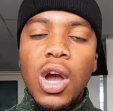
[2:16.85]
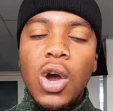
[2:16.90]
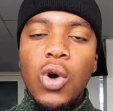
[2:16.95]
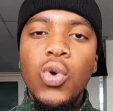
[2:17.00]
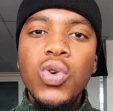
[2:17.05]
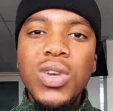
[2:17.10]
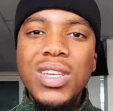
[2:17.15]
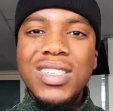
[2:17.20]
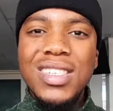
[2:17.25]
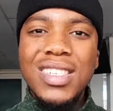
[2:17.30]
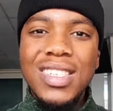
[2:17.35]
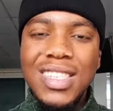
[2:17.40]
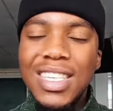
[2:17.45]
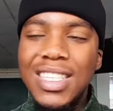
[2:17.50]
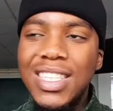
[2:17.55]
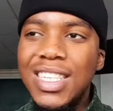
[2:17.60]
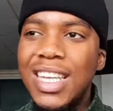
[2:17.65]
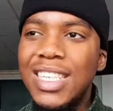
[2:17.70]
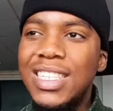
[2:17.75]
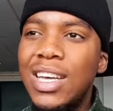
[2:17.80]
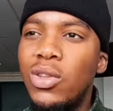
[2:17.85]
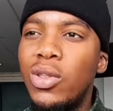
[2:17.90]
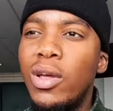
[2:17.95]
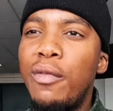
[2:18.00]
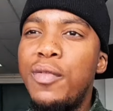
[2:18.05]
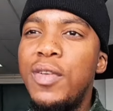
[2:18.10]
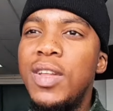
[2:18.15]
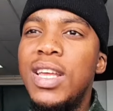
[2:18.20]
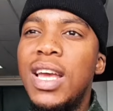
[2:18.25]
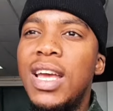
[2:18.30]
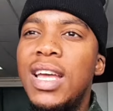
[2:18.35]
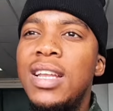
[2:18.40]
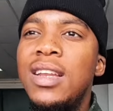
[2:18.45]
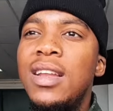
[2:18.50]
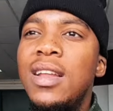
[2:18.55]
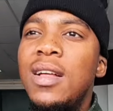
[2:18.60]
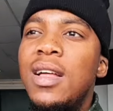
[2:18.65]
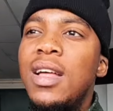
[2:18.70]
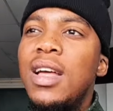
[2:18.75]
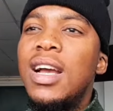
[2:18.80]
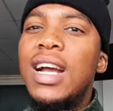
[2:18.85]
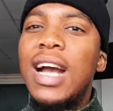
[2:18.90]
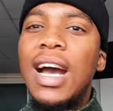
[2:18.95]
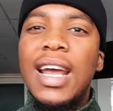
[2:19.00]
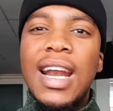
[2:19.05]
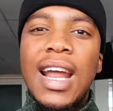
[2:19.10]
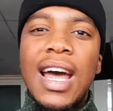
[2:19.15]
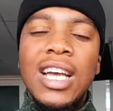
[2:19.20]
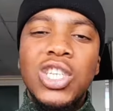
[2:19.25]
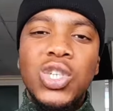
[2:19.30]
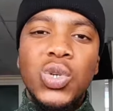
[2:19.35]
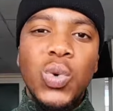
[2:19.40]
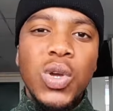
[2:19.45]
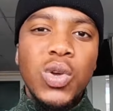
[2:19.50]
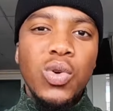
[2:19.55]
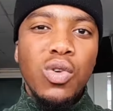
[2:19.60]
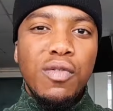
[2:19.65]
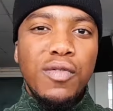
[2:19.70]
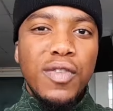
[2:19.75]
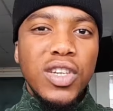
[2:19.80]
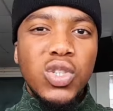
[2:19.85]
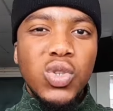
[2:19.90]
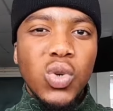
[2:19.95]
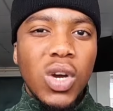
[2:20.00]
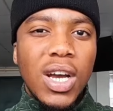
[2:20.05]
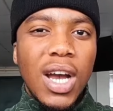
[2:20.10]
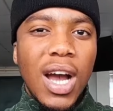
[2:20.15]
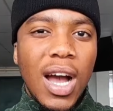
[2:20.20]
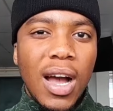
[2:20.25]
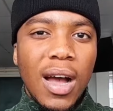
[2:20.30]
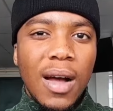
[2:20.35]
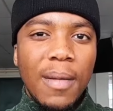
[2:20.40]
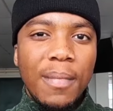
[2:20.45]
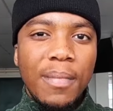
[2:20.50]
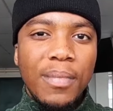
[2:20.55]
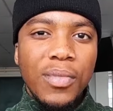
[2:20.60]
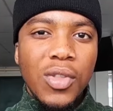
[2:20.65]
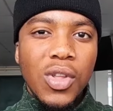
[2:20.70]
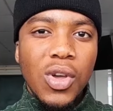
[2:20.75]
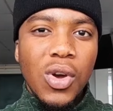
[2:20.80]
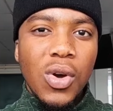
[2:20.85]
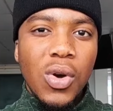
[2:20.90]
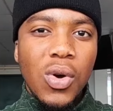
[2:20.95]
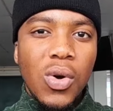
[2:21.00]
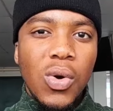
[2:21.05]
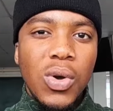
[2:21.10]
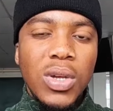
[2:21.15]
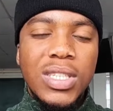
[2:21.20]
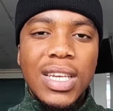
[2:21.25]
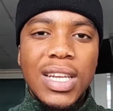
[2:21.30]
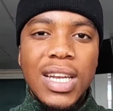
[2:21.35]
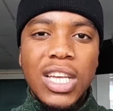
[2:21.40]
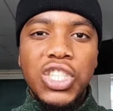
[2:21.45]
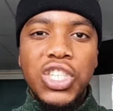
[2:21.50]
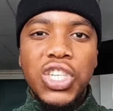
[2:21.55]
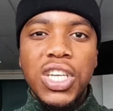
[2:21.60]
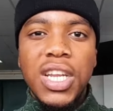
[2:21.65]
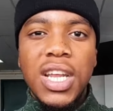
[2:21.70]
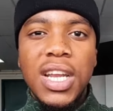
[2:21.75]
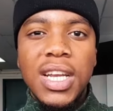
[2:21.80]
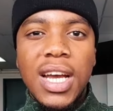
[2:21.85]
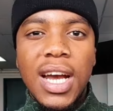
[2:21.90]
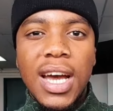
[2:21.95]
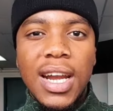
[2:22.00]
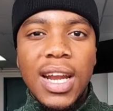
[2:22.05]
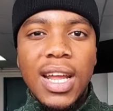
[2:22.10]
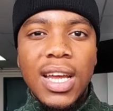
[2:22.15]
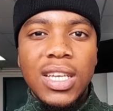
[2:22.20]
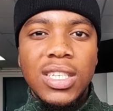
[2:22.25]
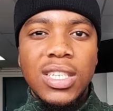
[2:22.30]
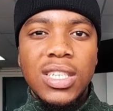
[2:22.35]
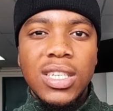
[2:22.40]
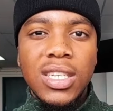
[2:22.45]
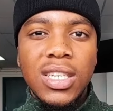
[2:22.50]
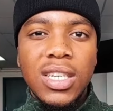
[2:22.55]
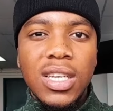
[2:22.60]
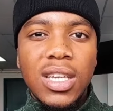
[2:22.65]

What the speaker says: who is it? Is it a South African garage where you will fix your car, or it's a Nigerian garage,